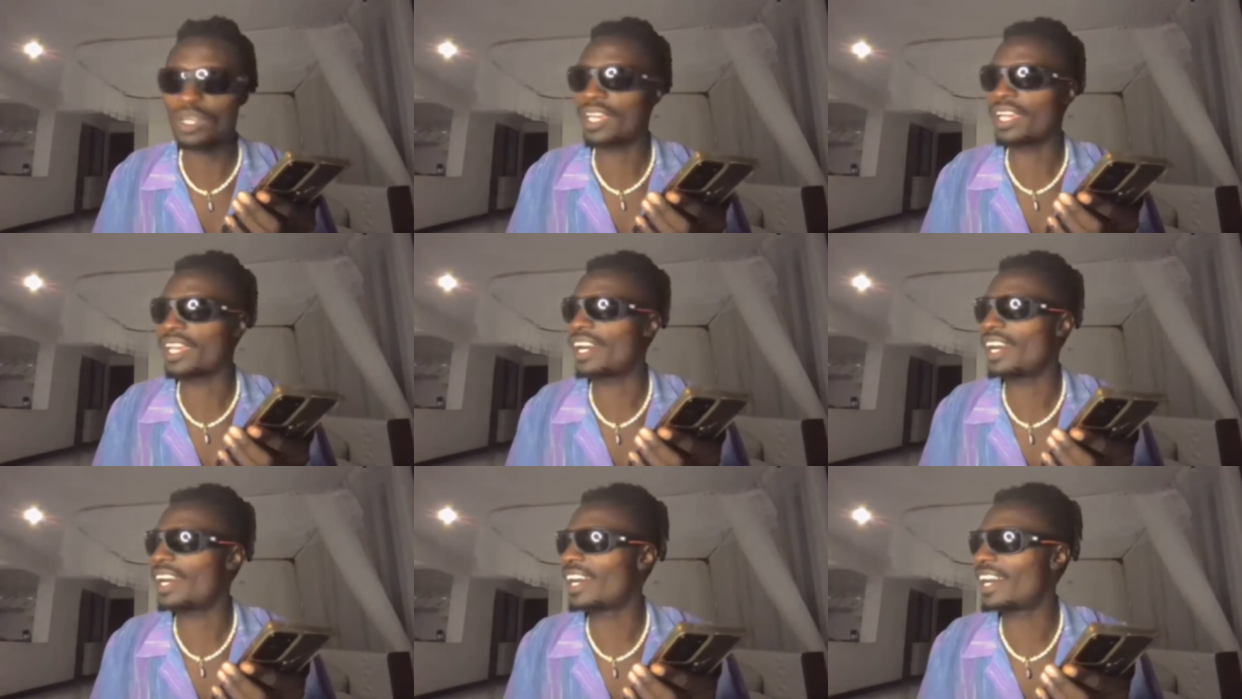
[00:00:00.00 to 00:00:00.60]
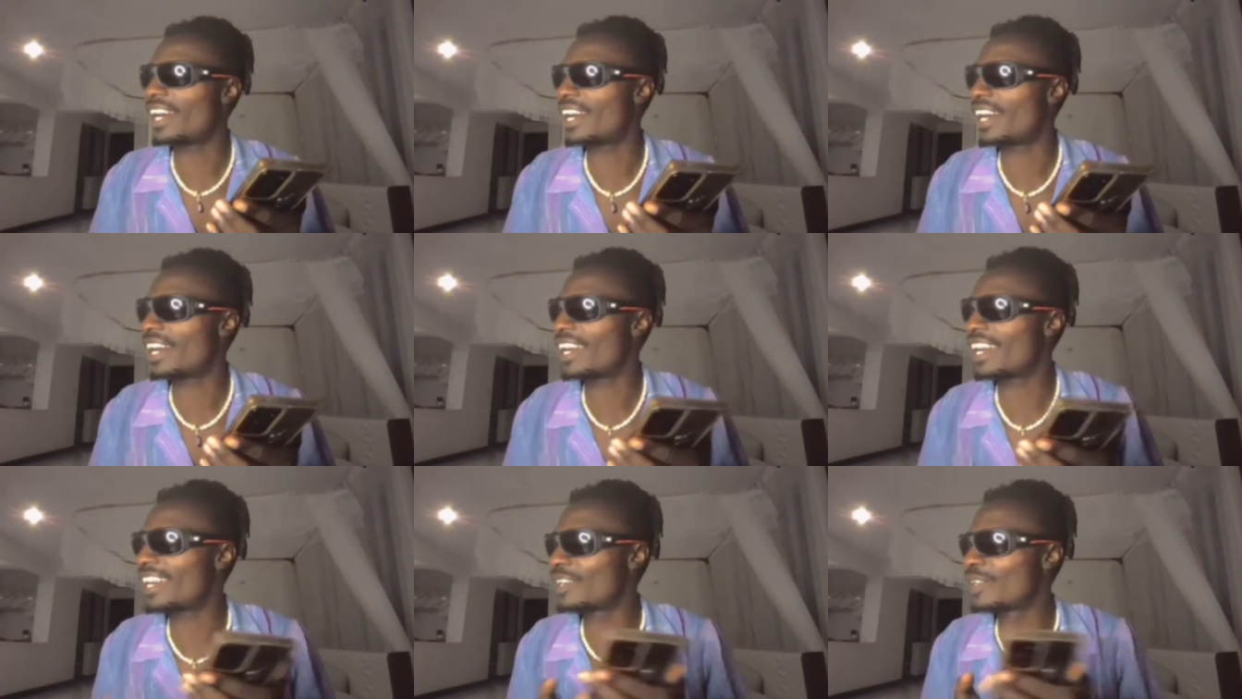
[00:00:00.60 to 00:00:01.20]
Okay,
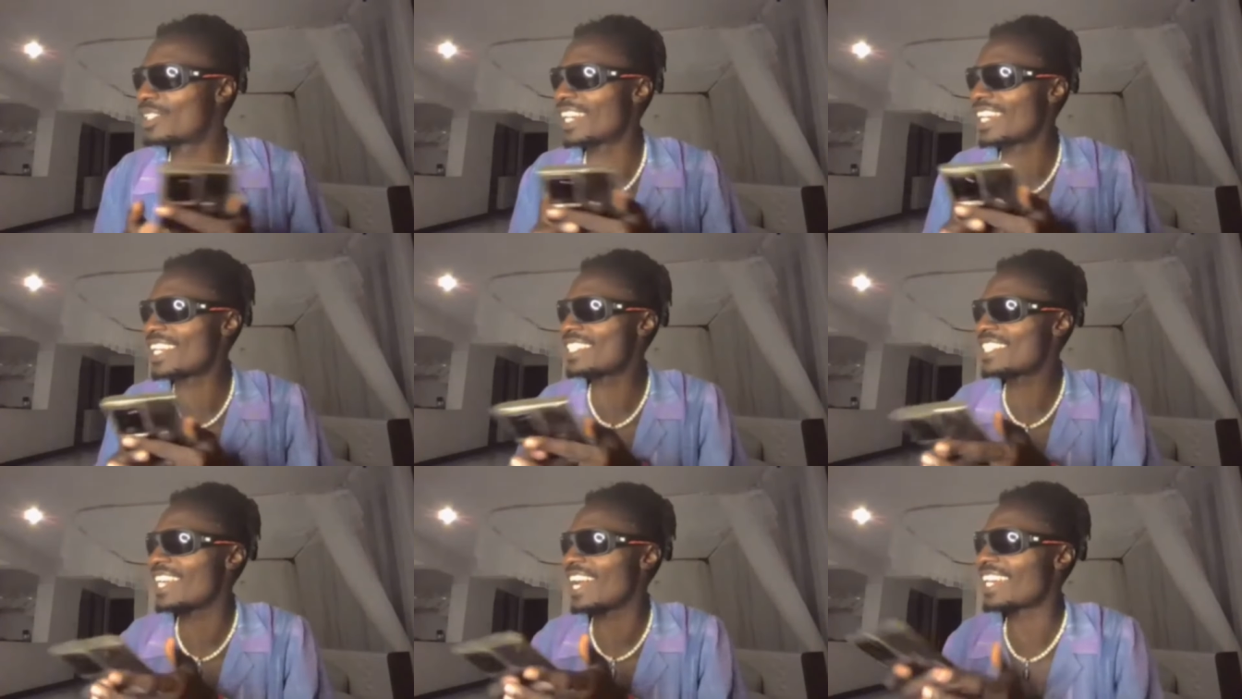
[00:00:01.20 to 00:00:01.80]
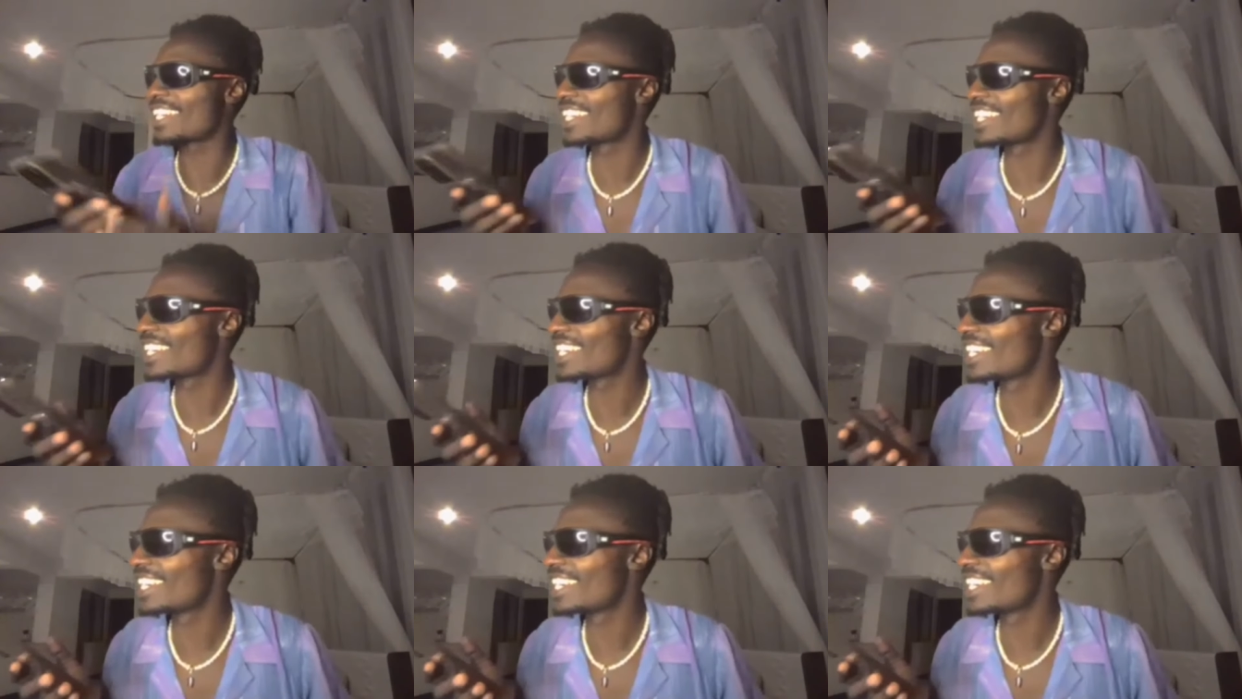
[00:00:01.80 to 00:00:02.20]
I, I don't understand.